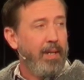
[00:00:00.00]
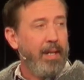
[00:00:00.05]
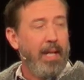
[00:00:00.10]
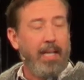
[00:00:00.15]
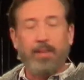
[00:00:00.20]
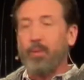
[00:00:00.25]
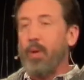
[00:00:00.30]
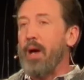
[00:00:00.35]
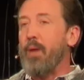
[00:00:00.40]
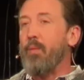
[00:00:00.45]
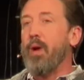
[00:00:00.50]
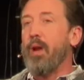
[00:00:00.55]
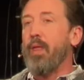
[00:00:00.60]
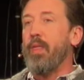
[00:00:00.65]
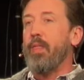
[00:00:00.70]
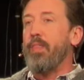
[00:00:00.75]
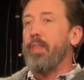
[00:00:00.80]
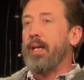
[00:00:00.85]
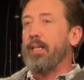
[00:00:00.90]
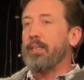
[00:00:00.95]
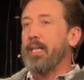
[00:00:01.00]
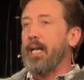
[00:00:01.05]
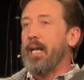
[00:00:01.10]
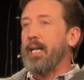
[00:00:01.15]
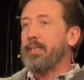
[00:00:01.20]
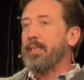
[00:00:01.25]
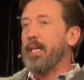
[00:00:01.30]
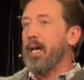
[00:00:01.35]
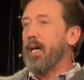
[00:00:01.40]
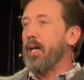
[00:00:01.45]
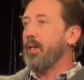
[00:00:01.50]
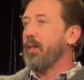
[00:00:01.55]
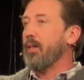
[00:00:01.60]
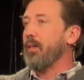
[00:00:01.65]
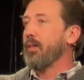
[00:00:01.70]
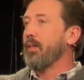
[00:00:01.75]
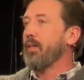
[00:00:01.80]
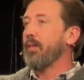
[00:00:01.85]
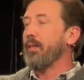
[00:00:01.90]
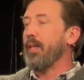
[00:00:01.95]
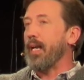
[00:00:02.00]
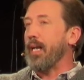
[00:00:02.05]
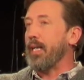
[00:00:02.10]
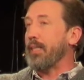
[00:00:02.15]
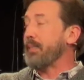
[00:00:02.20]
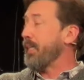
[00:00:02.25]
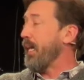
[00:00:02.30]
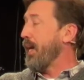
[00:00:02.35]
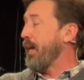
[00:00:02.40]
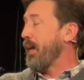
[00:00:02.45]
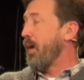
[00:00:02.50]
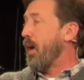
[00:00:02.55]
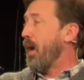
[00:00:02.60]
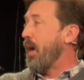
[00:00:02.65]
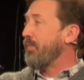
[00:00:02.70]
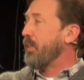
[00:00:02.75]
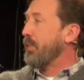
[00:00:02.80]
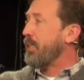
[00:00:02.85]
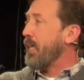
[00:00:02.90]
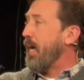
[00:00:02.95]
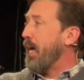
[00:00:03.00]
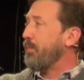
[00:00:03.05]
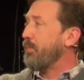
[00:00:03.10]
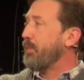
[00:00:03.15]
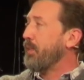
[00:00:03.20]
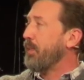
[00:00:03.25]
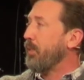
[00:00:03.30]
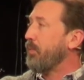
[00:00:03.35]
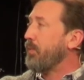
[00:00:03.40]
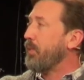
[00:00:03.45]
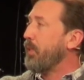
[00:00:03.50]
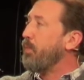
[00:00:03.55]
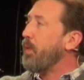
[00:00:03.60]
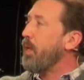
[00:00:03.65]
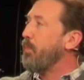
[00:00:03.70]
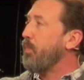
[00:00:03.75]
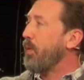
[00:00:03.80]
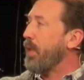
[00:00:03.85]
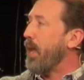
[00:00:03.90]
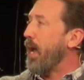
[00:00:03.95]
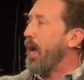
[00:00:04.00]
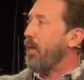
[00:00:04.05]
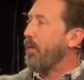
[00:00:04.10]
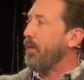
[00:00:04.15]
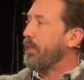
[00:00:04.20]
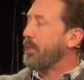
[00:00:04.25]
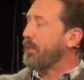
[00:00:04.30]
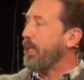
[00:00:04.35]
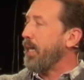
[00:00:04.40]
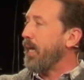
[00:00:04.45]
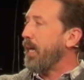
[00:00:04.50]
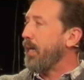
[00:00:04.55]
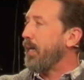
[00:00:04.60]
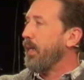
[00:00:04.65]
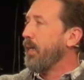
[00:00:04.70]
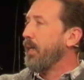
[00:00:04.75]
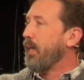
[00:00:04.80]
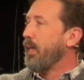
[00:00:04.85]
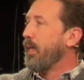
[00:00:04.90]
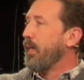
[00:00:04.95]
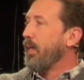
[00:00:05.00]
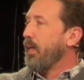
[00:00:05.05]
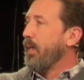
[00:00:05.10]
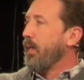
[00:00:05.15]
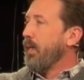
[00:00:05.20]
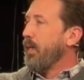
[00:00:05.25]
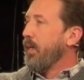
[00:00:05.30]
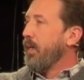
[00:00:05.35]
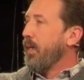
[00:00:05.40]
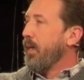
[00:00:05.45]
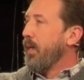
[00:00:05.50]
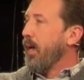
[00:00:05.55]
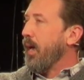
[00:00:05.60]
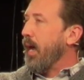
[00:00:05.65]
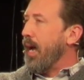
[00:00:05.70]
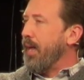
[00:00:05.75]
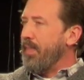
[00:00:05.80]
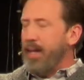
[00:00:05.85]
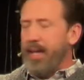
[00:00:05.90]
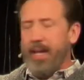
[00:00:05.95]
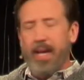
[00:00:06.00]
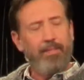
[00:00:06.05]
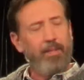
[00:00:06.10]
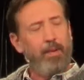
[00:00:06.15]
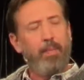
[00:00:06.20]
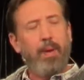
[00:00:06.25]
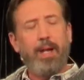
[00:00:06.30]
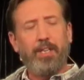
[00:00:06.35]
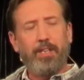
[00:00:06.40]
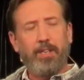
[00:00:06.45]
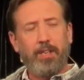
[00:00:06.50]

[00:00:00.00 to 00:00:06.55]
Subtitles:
That's why one of the things that I say oftentimes to people now is that I think everybody